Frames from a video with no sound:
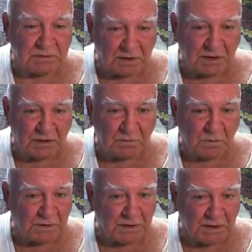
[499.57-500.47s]

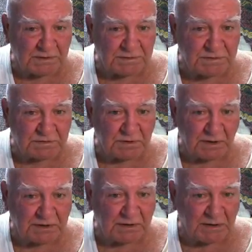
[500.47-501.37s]
1 ounce
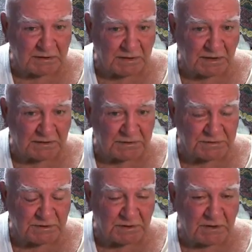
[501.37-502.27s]

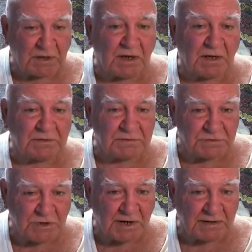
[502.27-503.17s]
999ers,
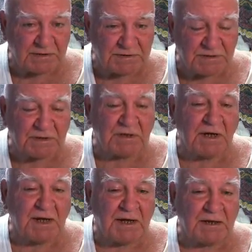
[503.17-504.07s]
dragons,
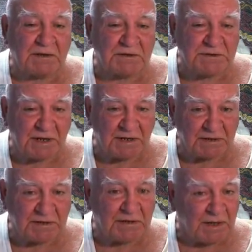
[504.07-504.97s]
and
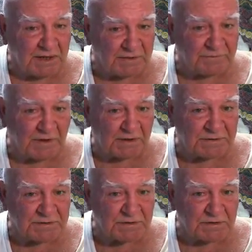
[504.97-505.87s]
10
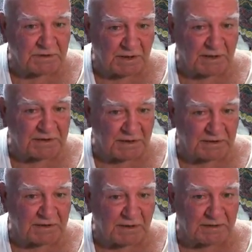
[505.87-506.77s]
half-ounce
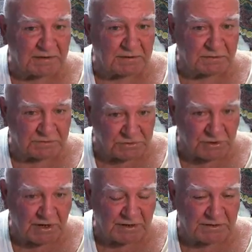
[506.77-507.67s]
999
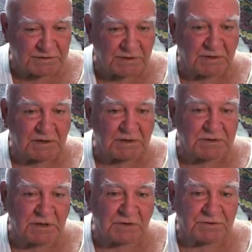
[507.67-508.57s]
dragons.
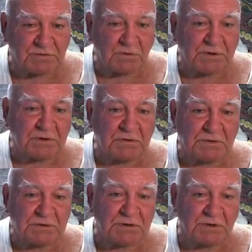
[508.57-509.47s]
So it's 20
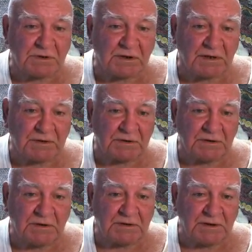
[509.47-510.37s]
coins altogether,
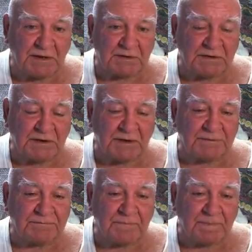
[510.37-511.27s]
10 and
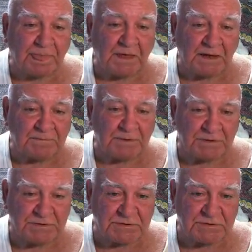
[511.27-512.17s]
10, and
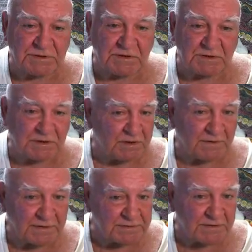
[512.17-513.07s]
postage. So
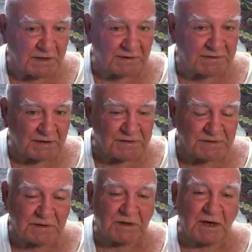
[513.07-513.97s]
that's the contest.
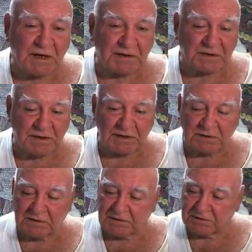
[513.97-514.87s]
And
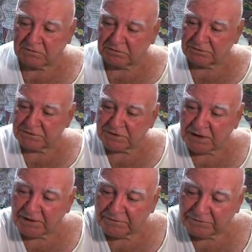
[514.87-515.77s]
again, we'll just
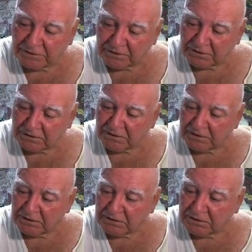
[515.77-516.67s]
have,
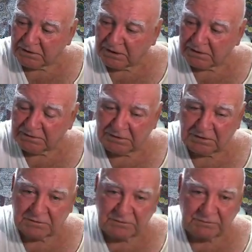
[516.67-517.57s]
I don't
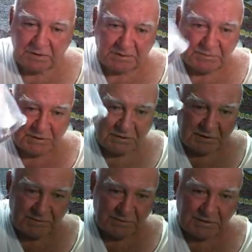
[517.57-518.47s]
know if Pablo or
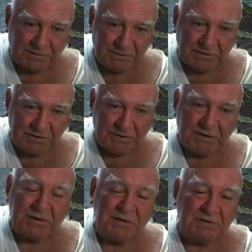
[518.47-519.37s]
anybody will be here.
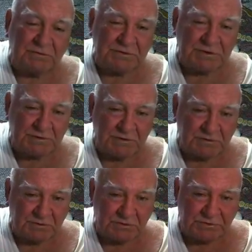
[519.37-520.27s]
They'll reach in the
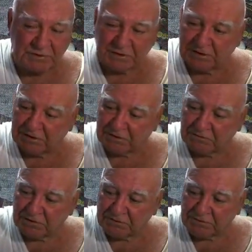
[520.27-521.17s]
old coin thing, and
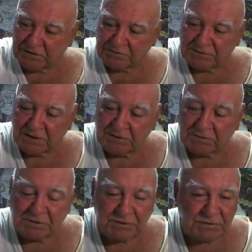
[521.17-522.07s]
whatever comes out,
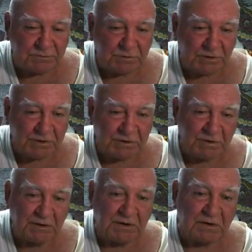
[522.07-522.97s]
whether it's a Morgan
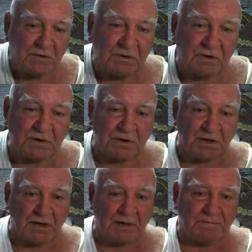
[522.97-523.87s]
or
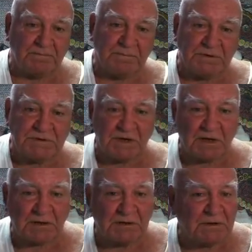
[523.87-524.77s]
a peace
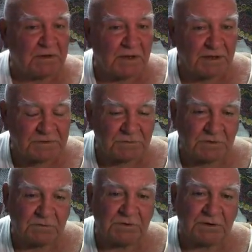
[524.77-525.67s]
dollar, that's
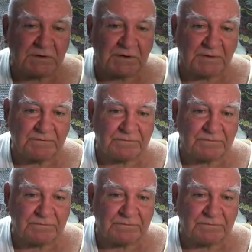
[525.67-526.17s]
what we'll